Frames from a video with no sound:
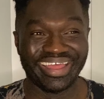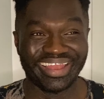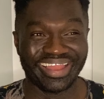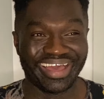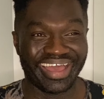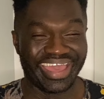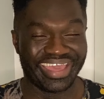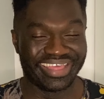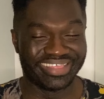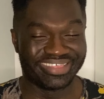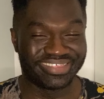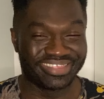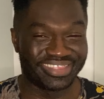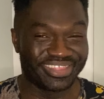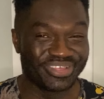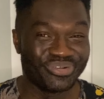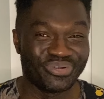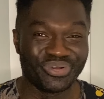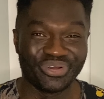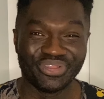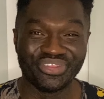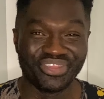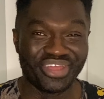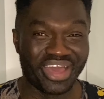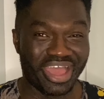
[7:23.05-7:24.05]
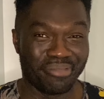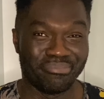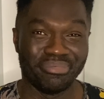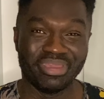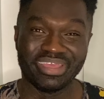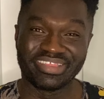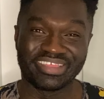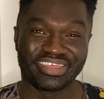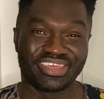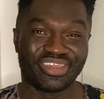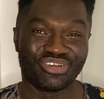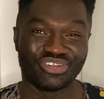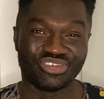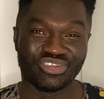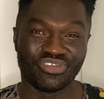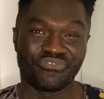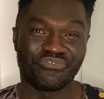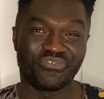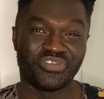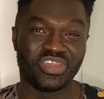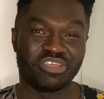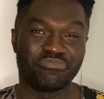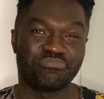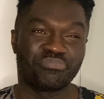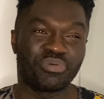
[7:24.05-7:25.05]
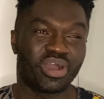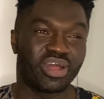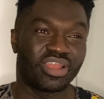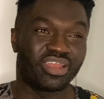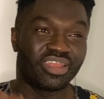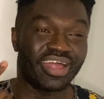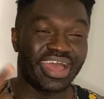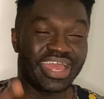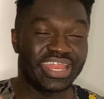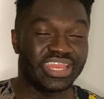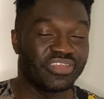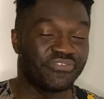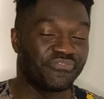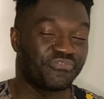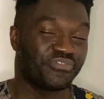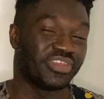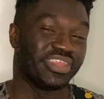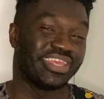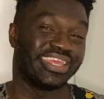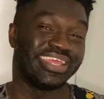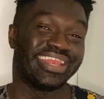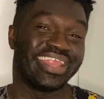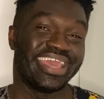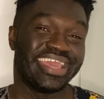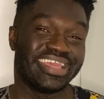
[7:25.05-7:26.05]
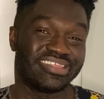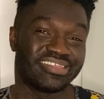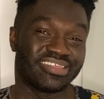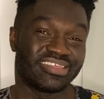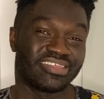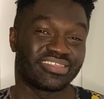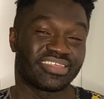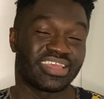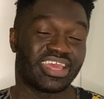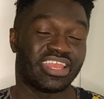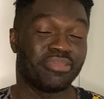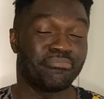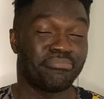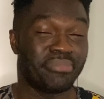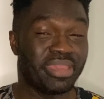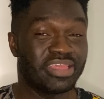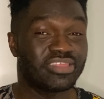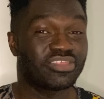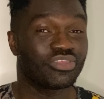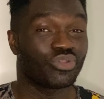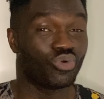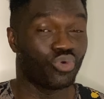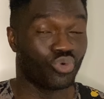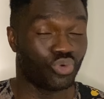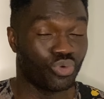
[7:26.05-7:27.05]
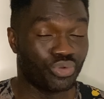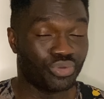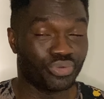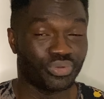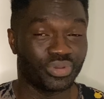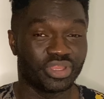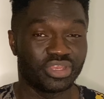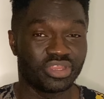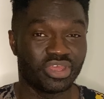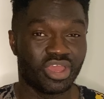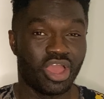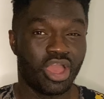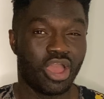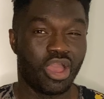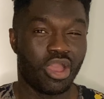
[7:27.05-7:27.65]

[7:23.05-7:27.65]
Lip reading: Like, it's still a nightmare to get on your feet. But I like the infinity laces and it makes it awkward.